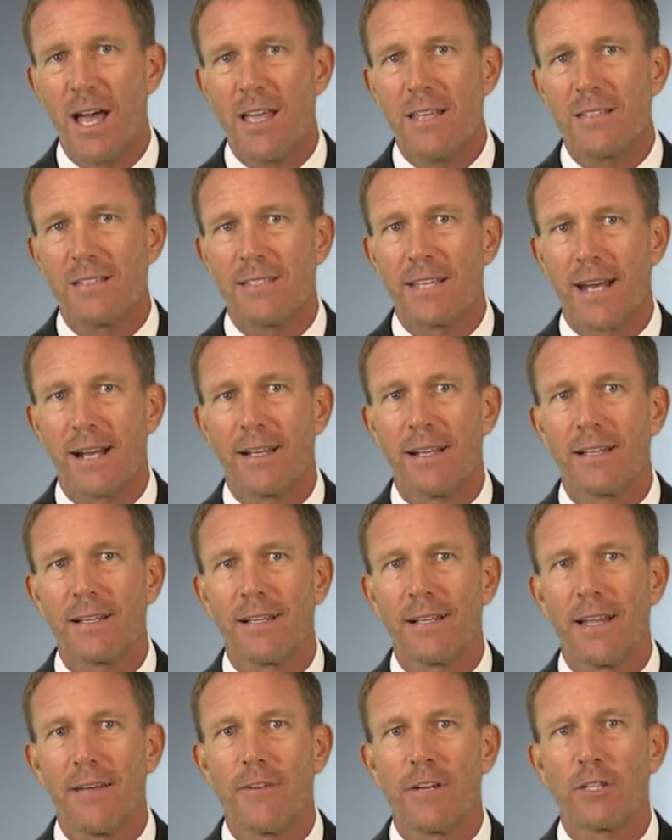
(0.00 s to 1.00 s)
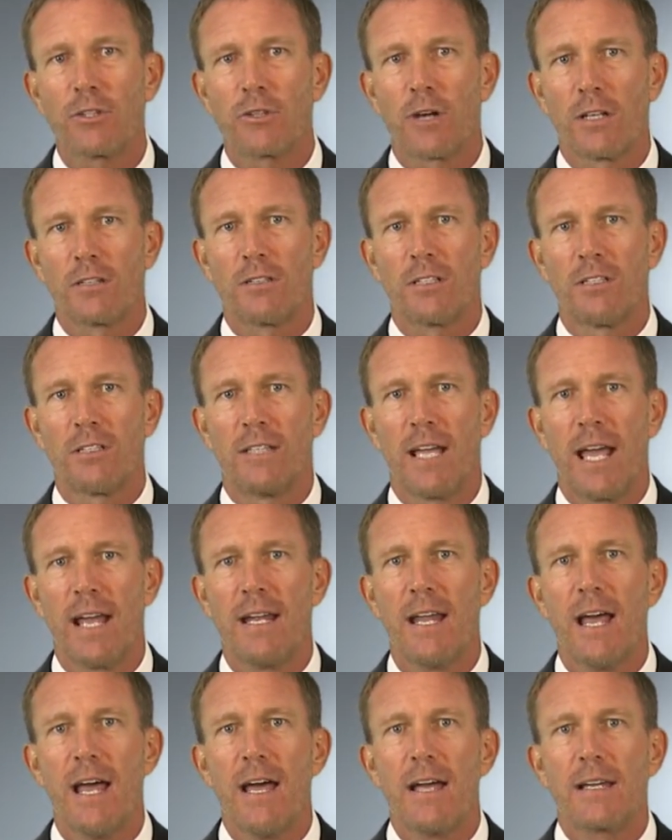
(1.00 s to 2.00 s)
settling the living trust
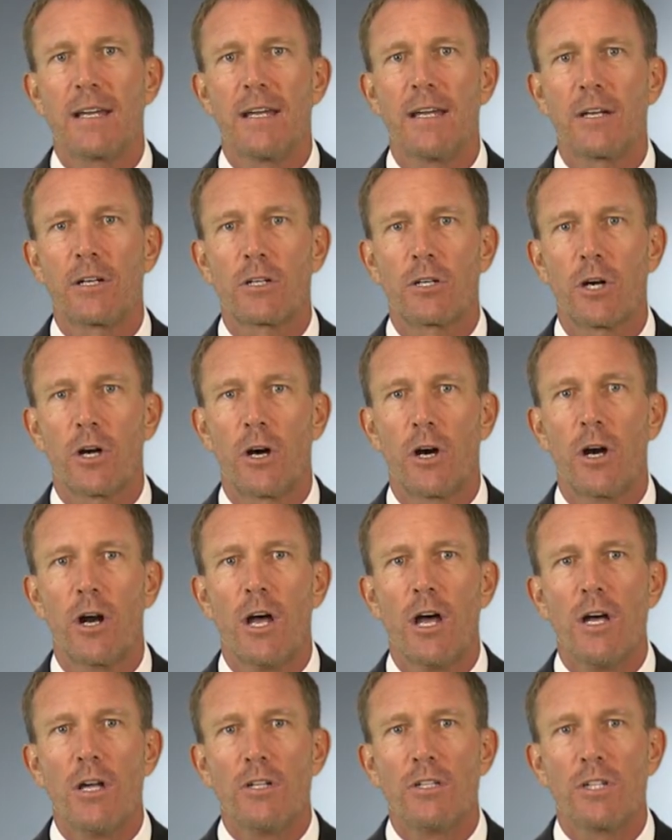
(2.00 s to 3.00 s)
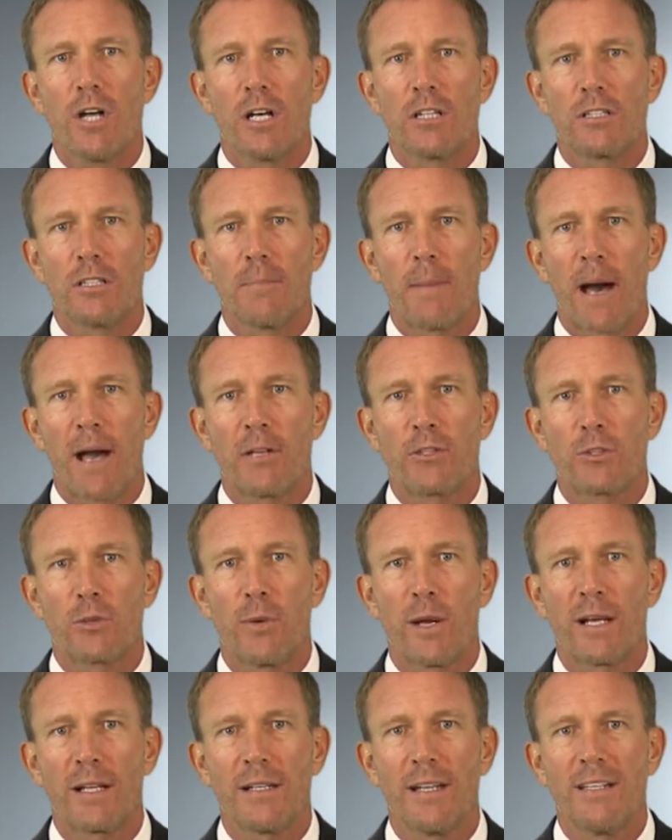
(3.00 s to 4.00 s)
estate can occur just about as
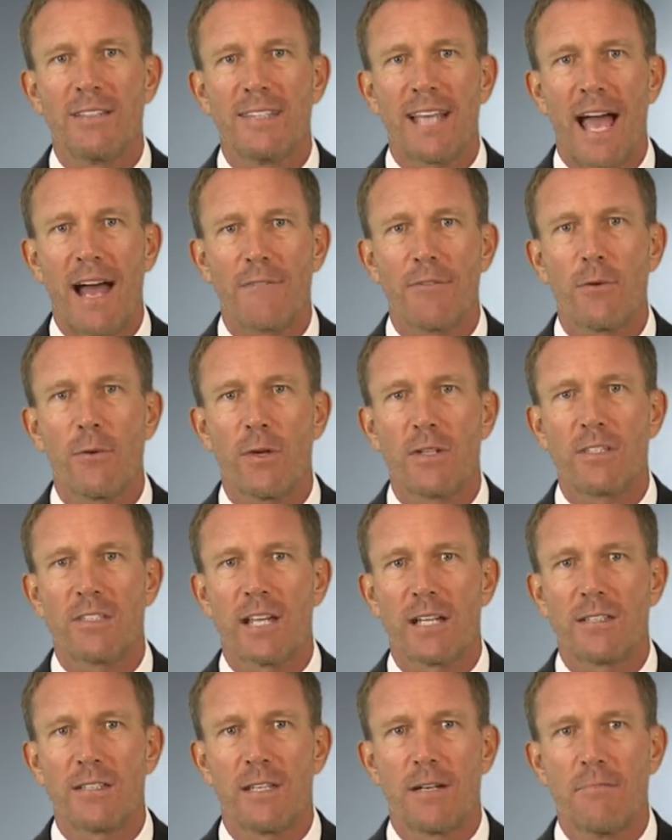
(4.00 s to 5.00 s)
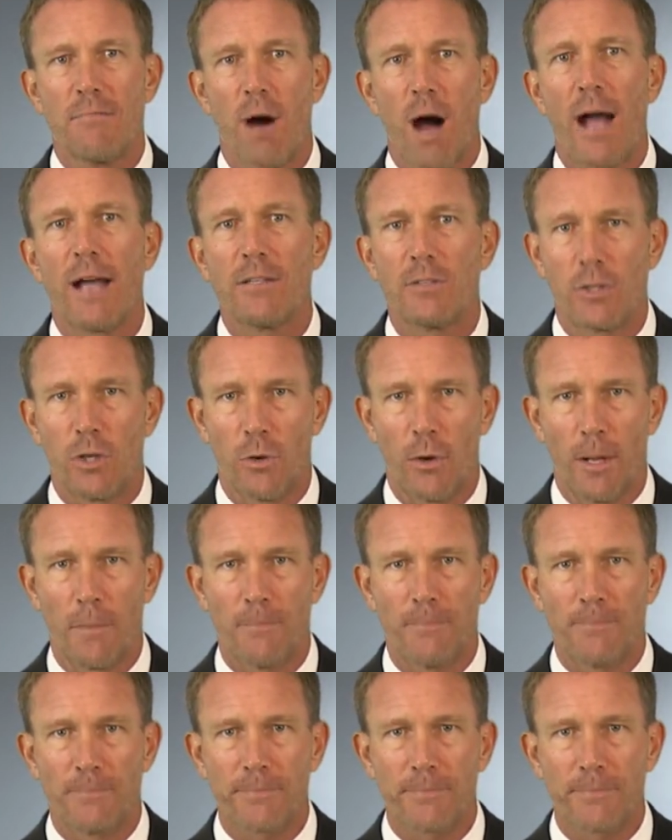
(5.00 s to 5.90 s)
quickly as everyone sets their mind to it.